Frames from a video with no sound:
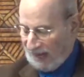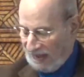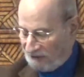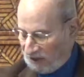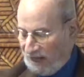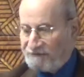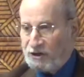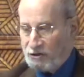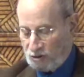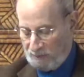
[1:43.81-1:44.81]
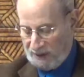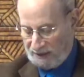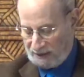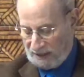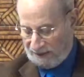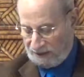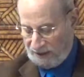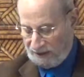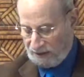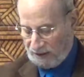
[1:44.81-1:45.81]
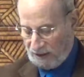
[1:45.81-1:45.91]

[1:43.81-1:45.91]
Having left the European continent,